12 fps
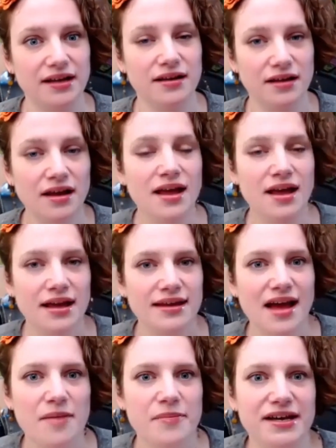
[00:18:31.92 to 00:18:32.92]
Beginning.
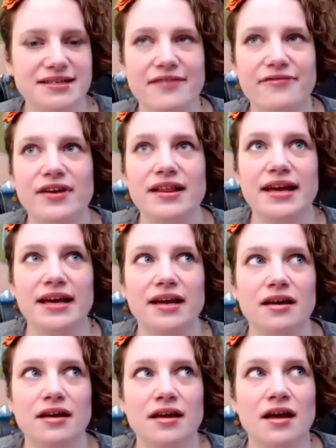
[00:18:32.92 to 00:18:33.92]
Yeah, because I feel
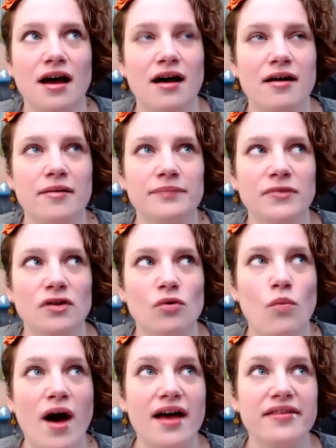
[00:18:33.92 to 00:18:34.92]
like
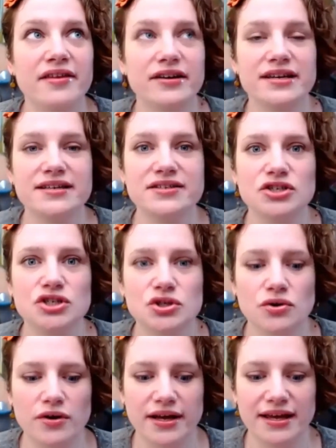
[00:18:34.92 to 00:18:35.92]
while there is
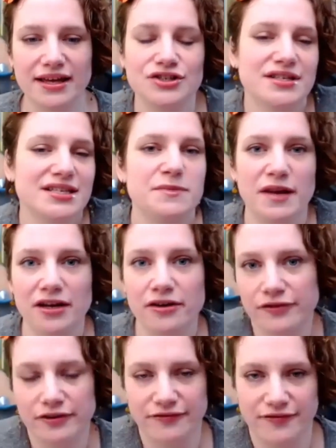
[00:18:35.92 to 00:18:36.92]
joy in just
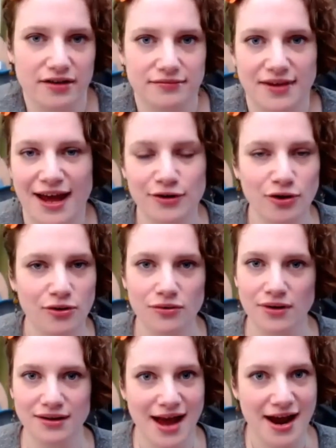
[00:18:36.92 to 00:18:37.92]
spinning for fun, I know
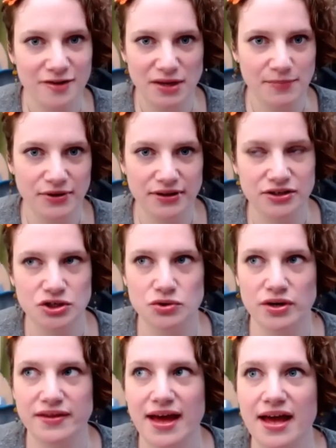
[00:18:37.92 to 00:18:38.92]
a lot of people
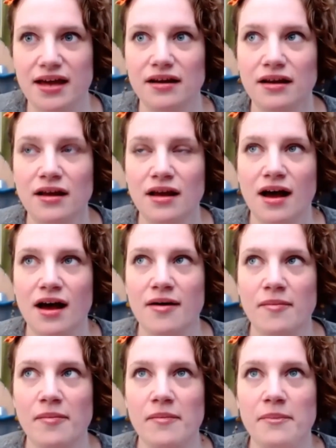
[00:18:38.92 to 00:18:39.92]
enjoy that.
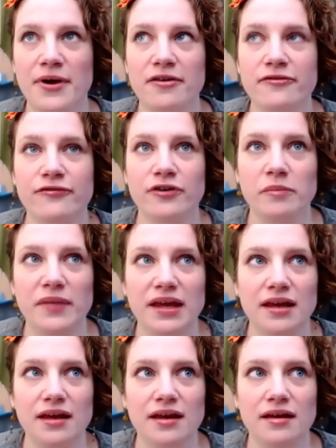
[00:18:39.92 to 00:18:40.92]
But for
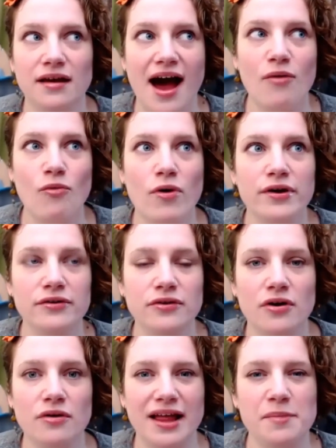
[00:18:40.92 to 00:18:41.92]
me, I want to
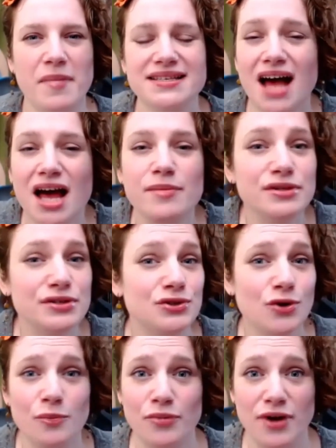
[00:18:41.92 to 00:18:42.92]
know, like, my time is
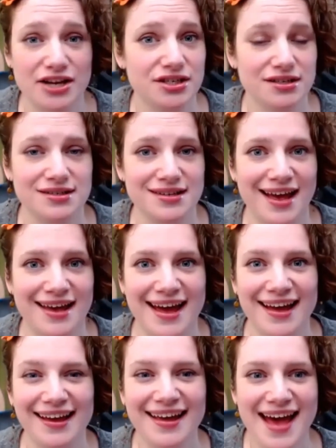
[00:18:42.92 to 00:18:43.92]
so precious. And I